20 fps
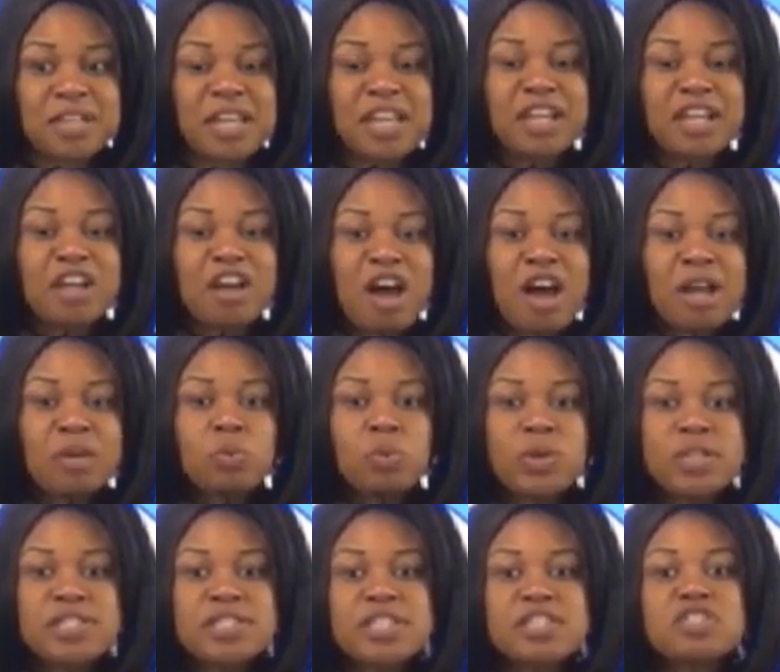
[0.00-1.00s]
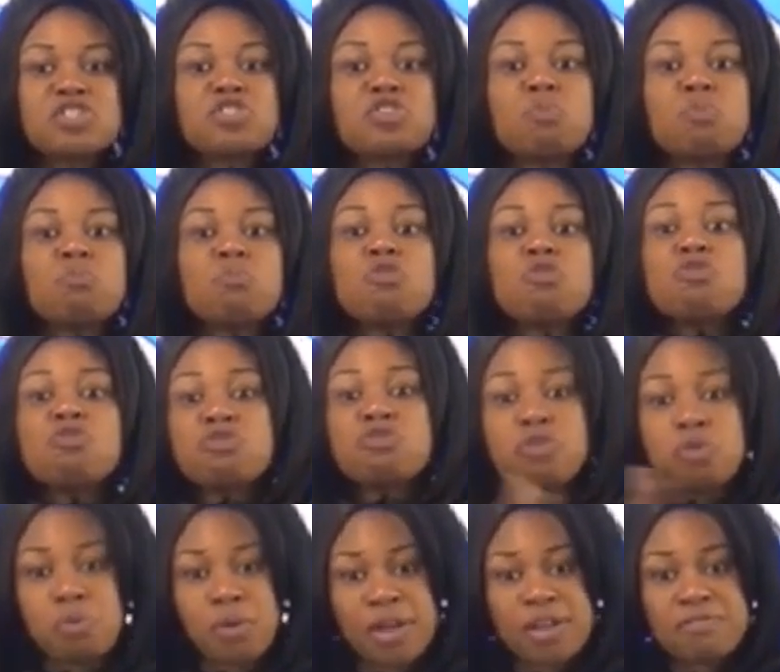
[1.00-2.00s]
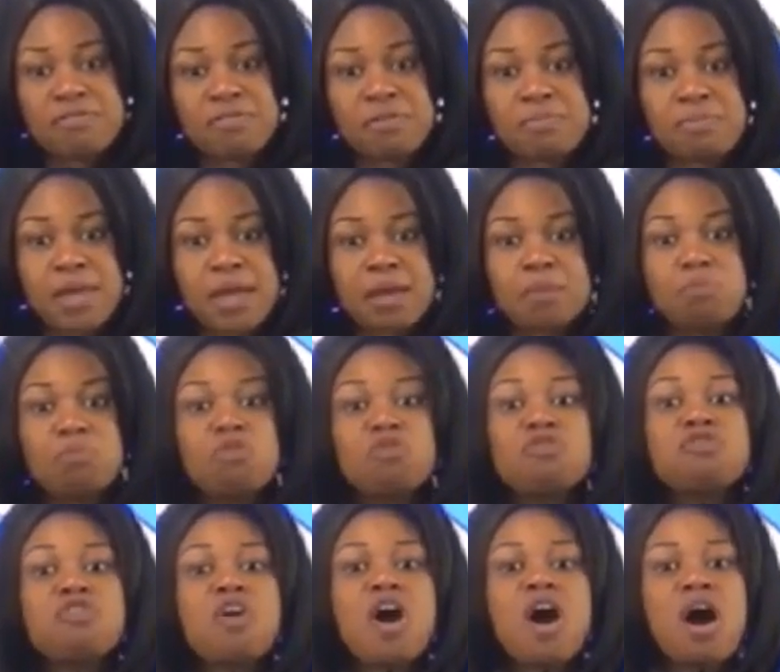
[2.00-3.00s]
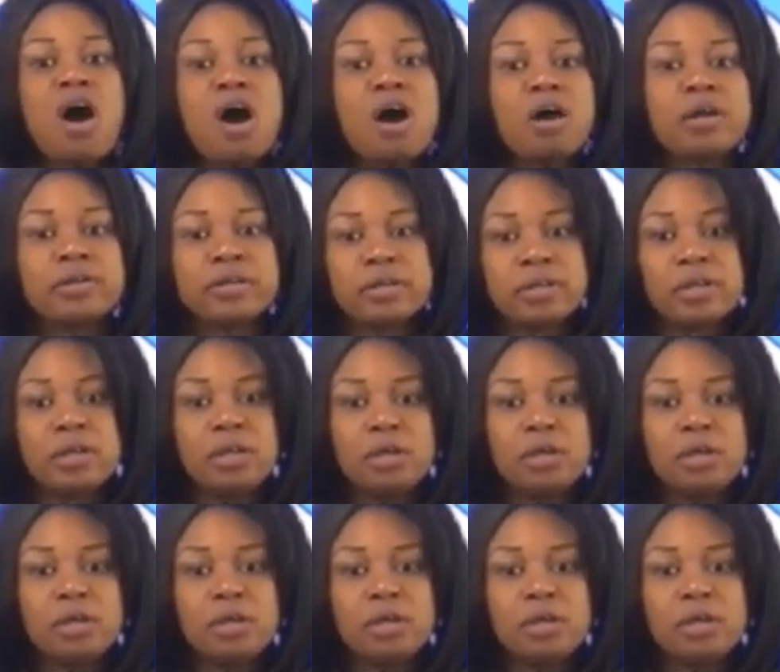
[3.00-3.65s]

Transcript: And God wants us to move away from that, move on.